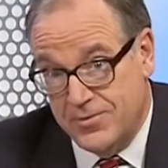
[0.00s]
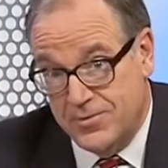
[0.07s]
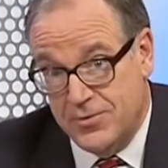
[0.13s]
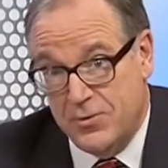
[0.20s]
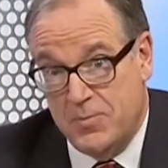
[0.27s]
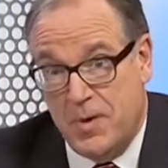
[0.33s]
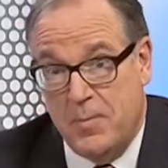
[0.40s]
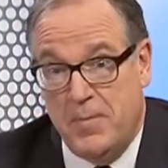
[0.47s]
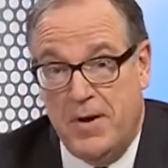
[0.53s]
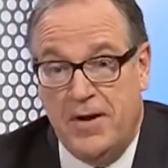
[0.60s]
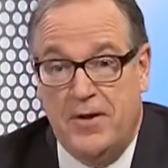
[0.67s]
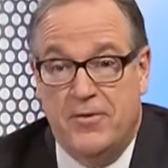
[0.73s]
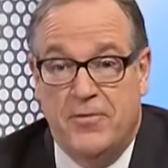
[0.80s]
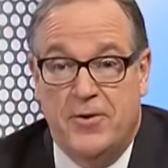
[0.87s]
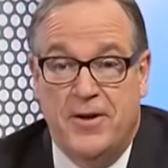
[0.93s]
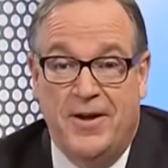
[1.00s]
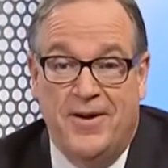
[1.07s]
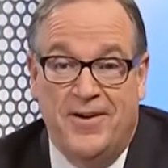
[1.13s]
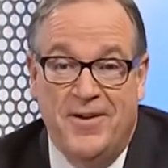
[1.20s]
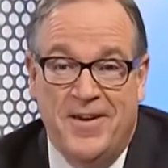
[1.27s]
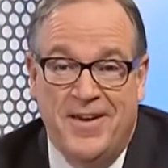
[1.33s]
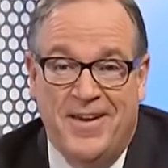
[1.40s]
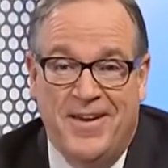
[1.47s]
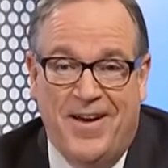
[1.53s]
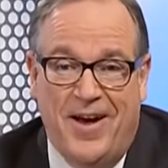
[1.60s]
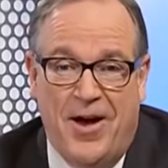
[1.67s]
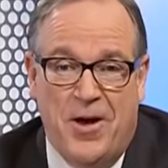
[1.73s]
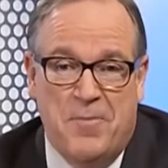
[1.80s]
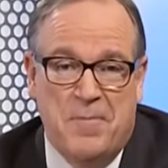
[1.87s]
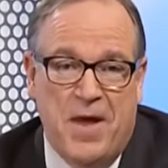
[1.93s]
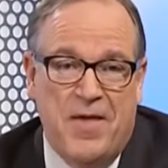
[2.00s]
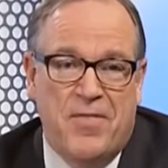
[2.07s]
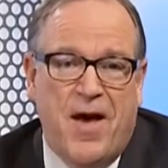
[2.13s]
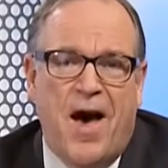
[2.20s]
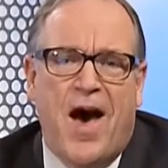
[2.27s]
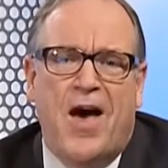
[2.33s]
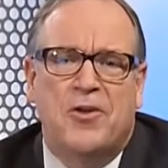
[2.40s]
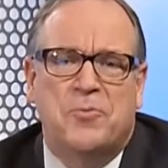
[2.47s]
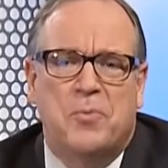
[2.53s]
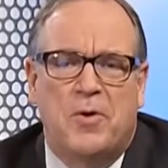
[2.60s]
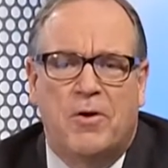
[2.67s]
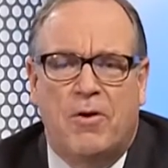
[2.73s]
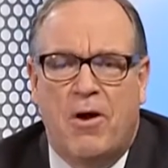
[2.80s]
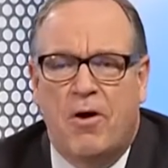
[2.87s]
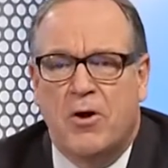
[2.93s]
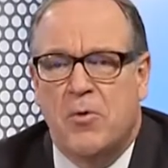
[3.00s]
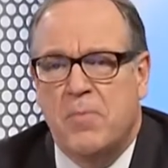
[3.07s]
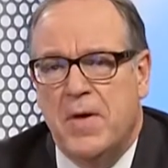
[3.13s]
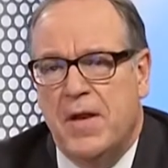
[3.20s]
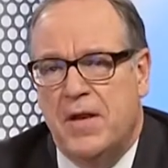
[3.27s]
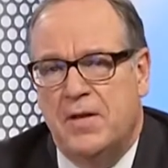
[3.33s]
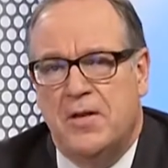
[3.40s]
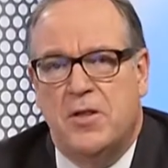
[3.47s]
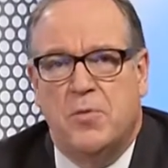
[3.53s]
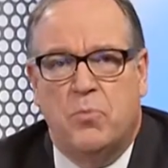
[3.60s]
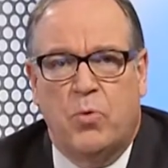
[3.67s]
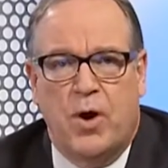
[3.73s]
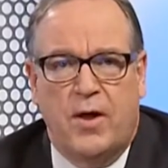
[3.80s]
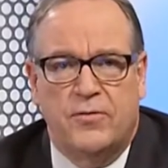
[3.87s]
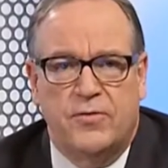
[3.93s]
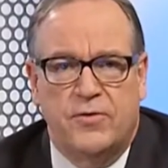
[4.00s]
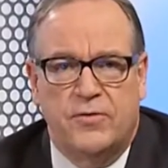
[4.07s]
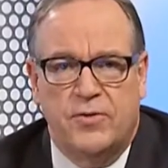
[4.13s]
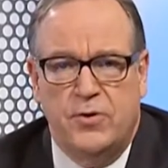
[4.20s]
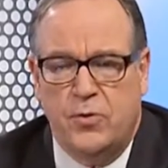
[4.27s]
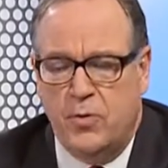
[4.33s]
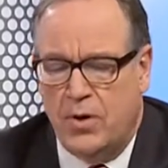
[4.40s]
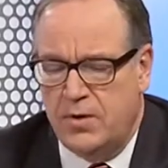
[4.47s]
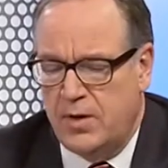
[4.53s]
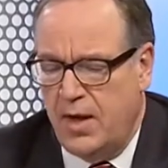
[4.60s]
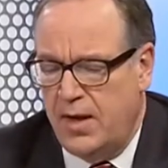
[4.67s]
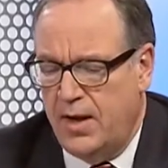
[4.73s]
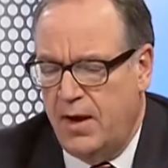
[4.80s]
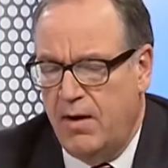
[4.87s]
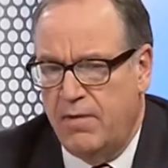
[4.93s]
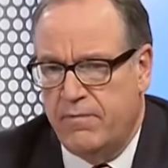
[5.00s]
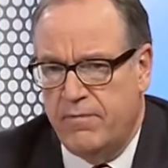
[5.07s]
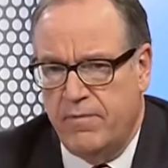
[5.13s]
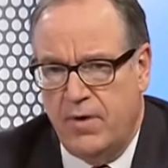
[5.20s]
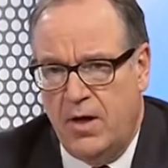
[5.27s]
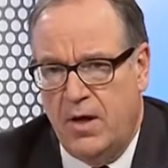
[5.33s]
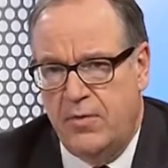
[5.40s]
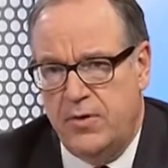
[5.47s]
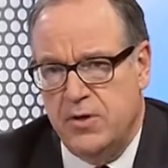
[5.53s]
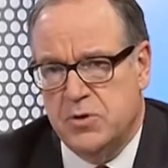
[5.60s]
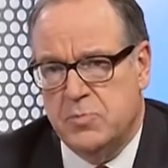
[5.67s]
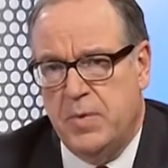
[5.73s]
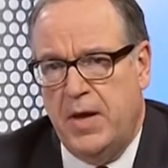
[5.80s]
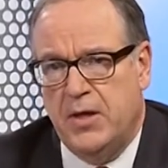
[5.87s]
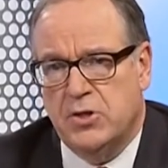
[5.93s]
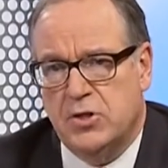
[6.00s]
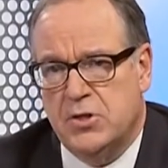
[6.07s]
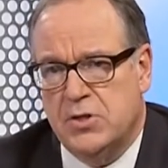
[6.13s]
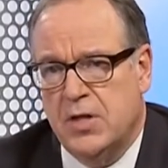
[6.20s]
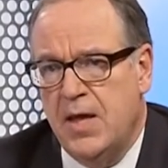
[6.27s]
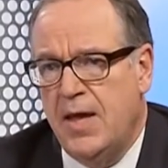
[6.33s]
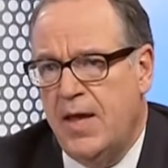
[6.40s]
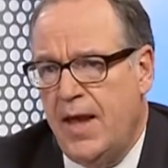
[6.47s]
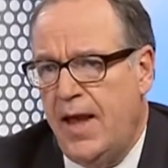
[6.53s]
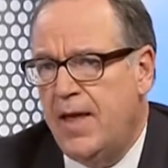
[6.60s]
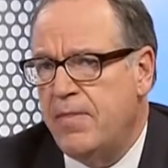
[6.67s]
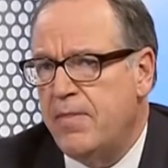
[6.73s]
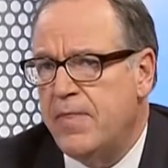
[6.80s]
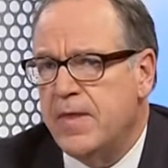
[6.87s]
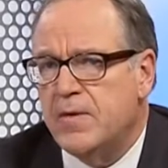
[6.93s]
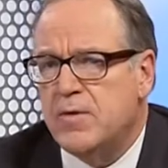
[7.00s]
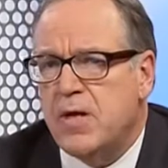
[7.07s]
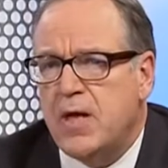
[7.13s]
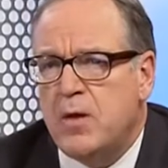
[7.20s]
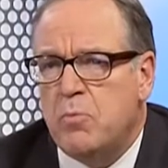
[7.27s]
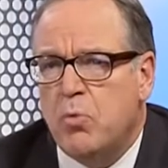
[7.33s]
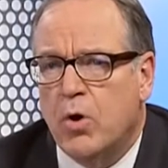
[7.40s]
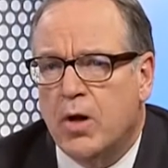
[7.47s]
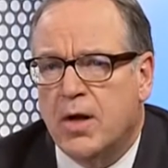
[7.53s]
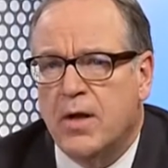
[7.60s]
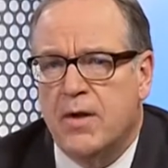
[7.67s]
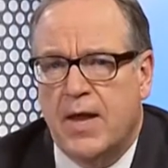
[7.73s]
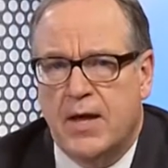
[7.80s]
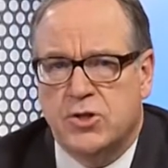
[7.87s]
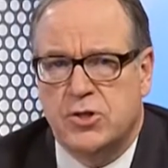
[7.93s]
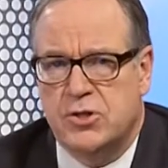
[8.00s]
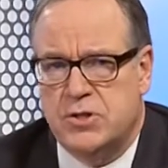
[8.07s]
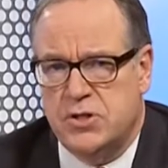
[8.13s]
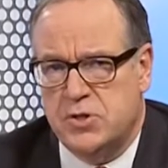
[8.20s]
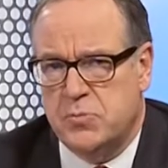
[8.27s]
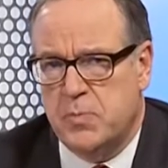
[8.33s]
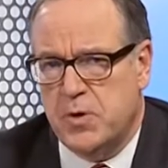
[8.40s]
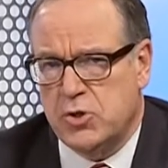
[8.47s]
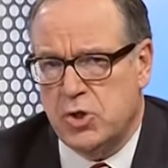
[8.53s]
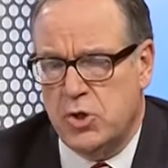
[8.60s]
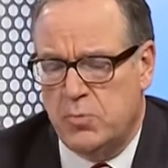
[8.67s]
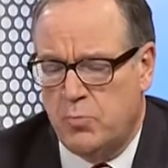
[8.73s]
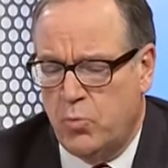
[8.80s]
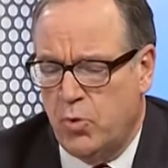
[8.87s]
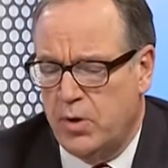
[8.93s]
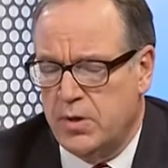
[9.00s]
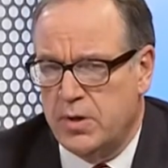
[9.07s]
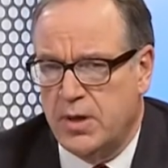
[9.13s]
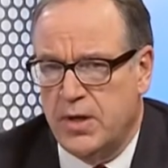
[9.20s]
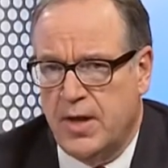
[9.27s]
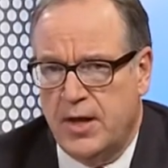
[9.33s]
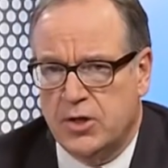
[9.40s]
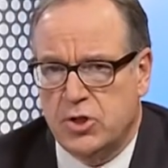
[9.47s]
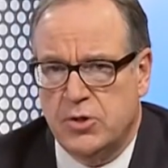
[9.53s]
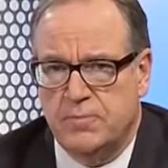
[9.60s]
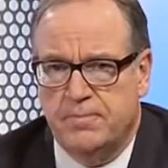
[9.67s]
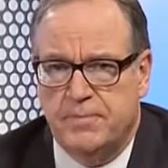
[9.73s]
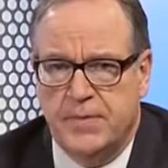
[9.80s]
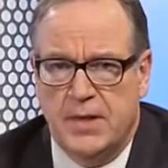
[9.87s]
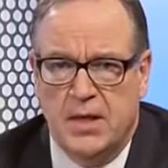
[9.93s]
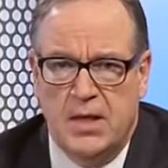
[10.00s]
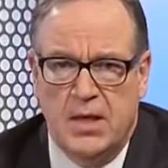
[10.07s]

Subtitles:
Sue, my buddy over here, and the hospital are all committed to the process to take care of these patients. And the teamwork connection is especially important connection.